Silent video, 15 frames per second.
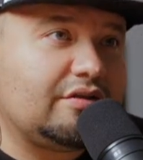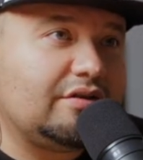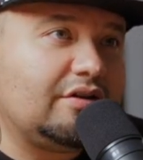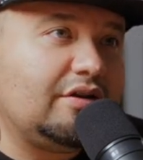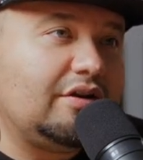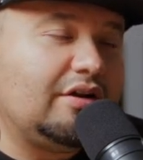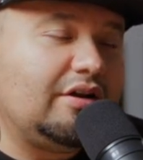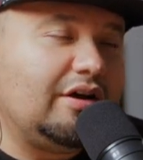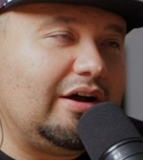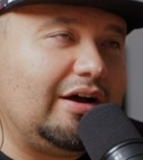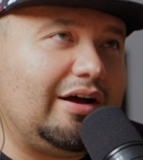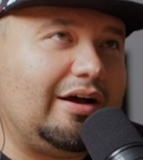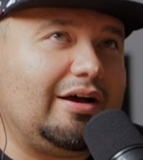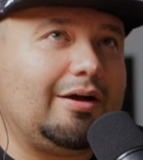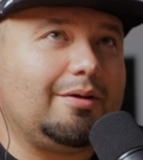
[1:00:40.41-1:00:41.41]
Yeah.
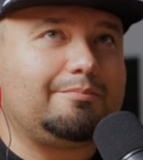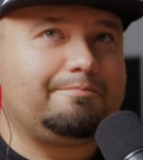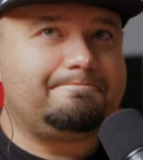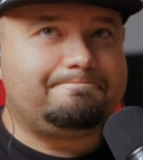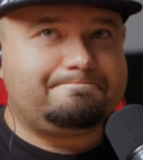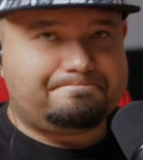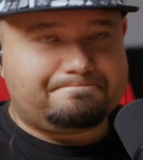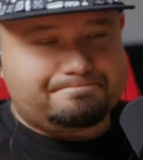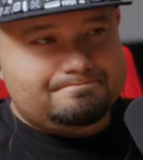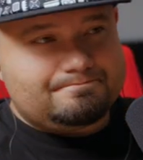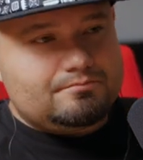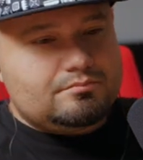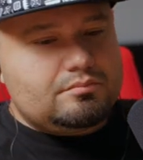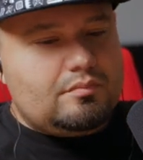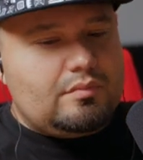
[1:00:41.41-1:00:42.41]
Um,
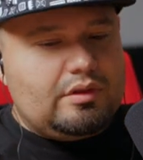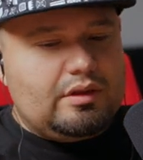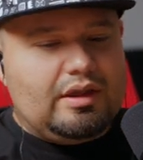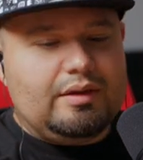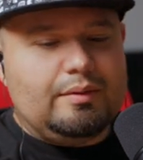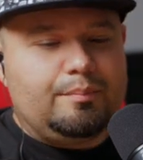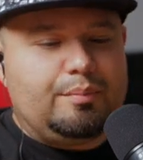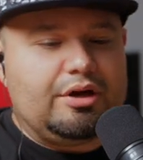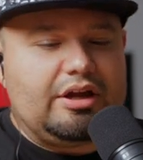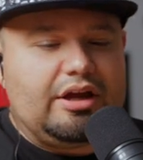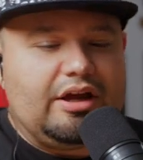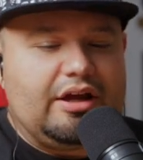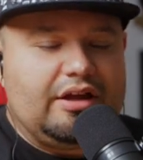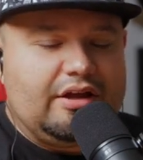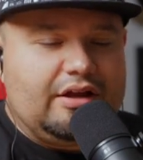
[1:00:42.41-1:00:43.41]
but
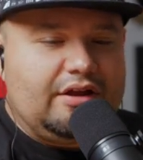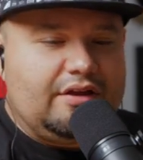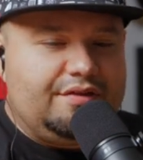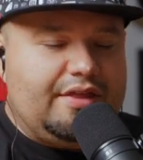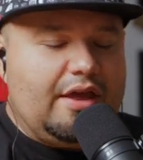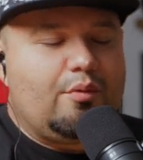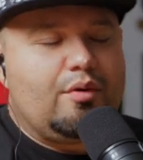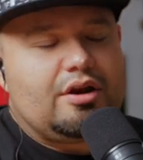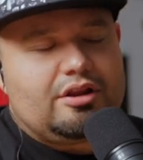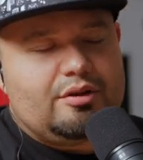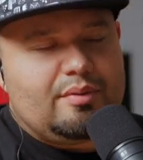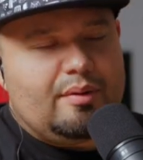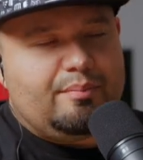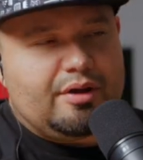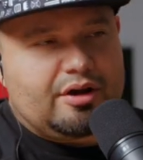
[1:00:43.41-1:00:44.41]
uh, they went a
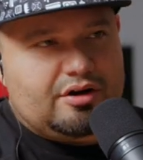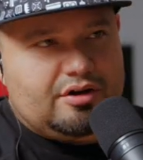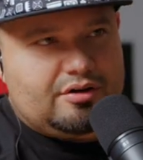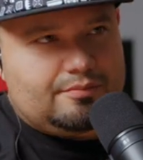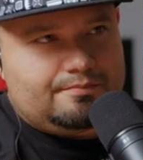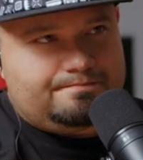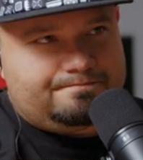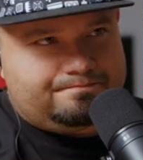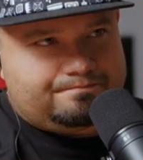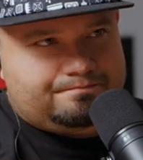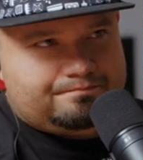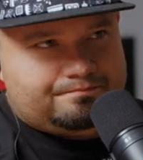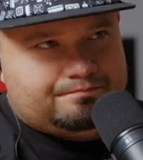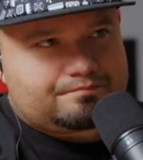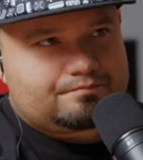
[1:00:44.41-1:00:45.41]
little bit bigger
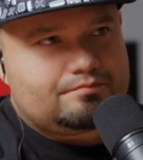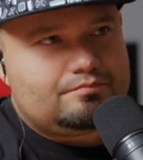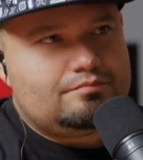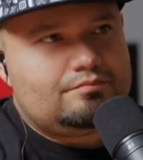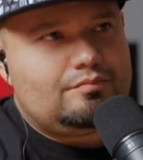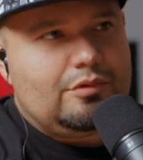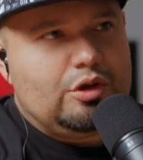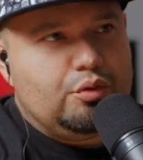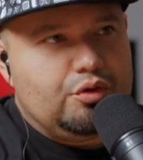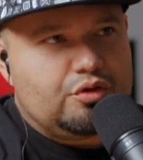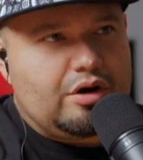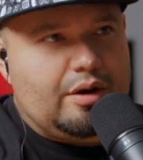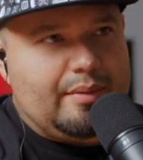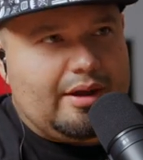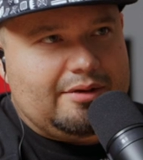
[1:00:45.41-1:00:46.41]

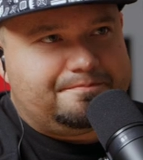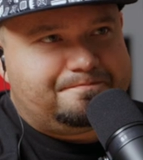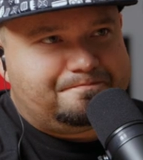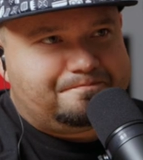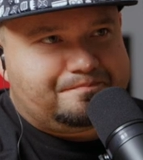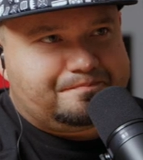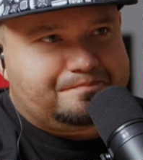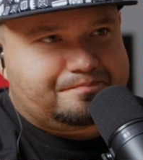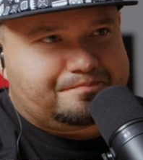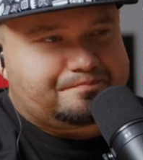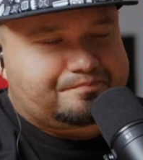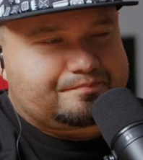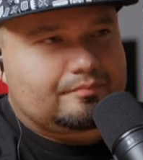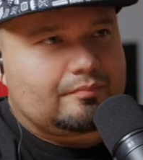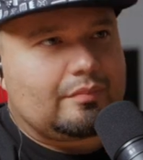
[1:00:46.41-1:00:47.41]
with Gray Man. Hmm.